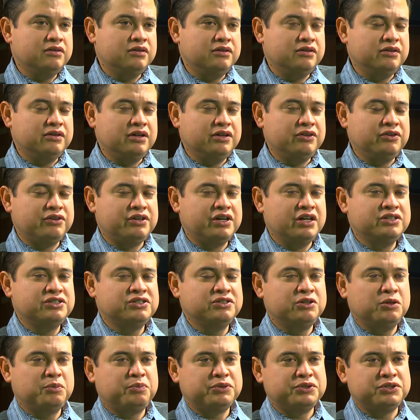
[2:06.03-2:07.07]

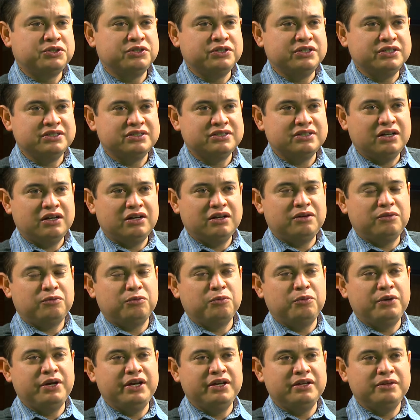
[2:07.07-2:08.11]
Educational opportunities are
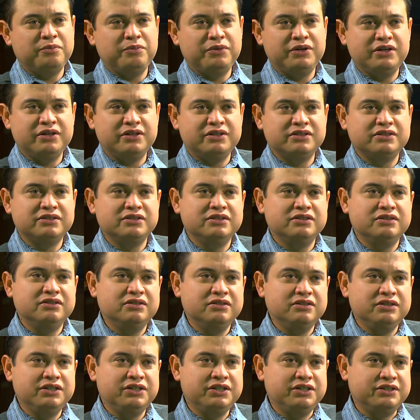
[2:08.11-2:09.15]
way better
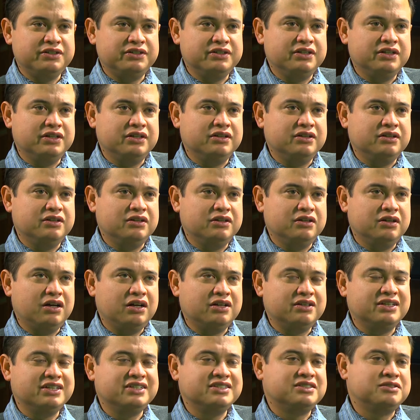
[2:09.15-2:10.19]
here than,
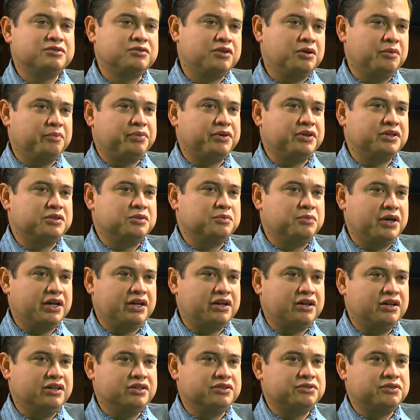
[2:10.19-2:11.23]
at least compared to my
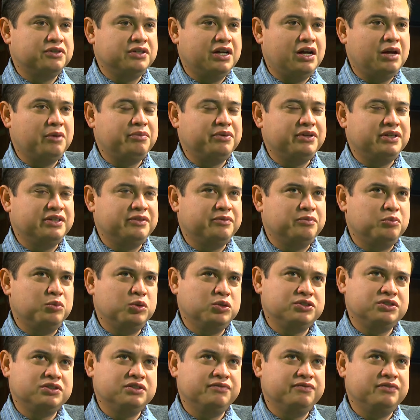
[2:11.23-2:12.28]
country, and I believe
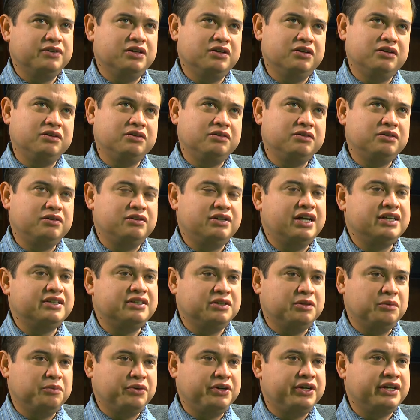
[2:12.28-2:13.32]
most of
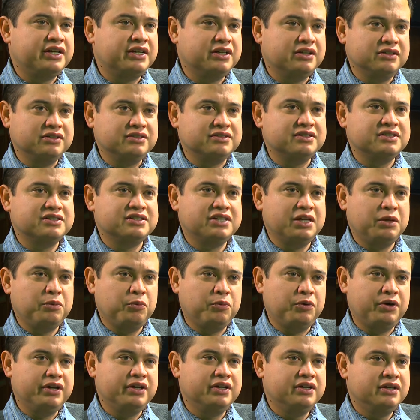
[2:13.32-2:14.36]
Latin America is the same
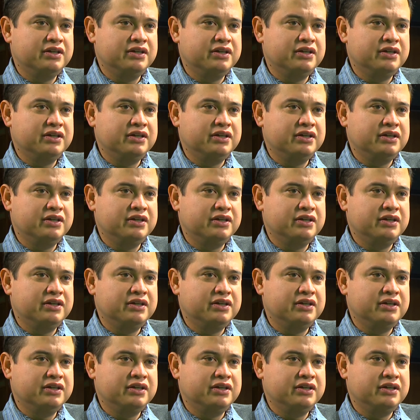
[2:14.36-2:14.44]
way.